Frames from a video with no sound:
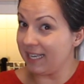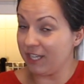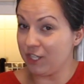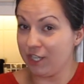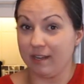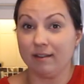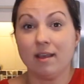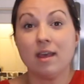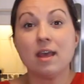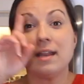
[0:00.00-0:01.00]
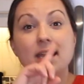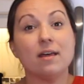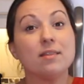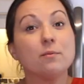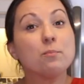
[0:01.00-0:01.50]
Kitchen.
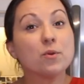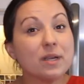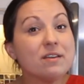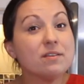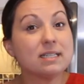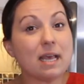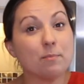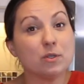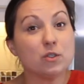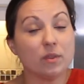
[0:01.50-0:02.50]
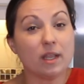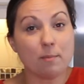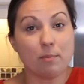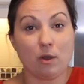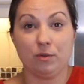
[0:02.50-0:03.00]
Now, the previous episode that
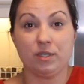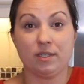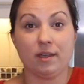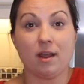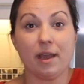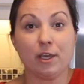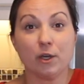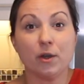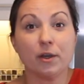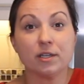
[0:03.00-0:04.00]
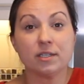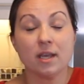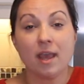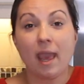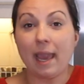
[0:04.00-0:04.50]
I posted, I
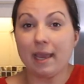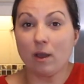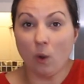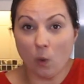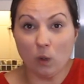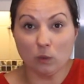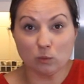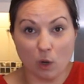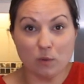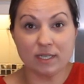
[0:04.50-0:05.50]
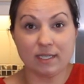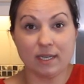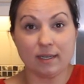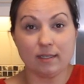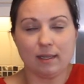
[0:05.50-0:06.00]
cooked a whole
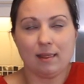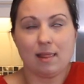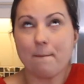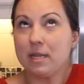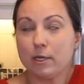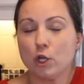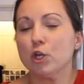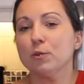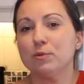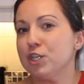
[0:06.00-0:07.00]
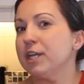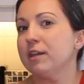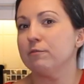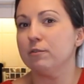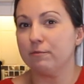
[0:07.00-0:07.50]
roasted lemon and herb
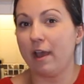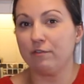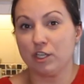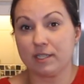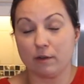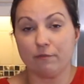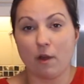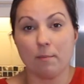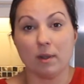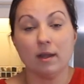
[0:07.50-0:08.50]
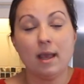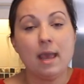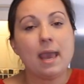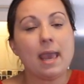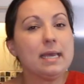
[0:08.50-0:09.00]
chicken from 5 Chicks and a Farmer.
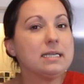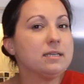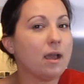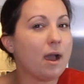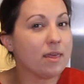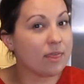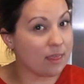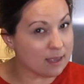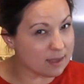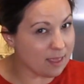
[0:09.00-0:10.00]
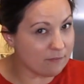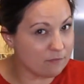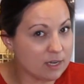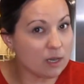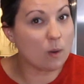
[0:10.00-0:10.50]
And I think in that
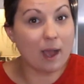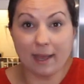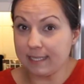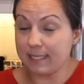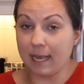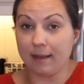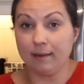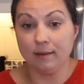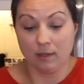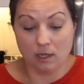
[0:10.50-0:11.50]
video I said,